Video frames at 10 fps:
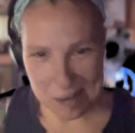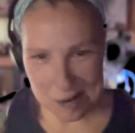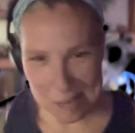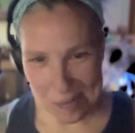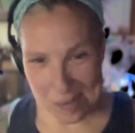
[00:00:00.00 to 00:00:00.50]
I'm
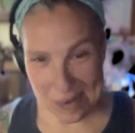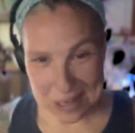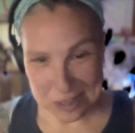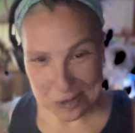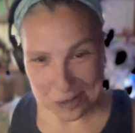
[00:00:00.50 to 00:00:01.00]
going to put
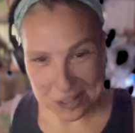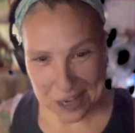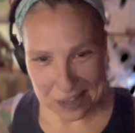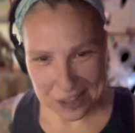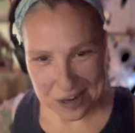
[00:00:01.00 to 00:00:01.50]
my source
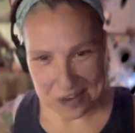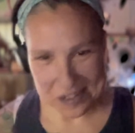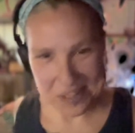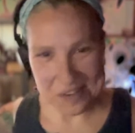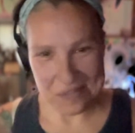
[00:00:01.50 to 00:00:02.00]
out there and
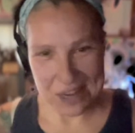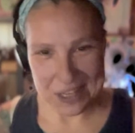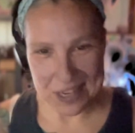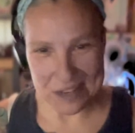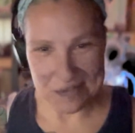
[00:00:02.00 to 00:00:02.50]
see if I
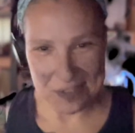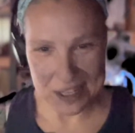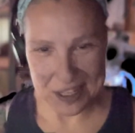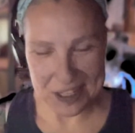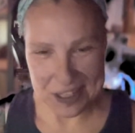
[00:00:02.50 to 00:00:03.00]
can
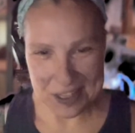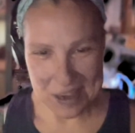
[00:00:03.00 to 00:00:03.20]
freaking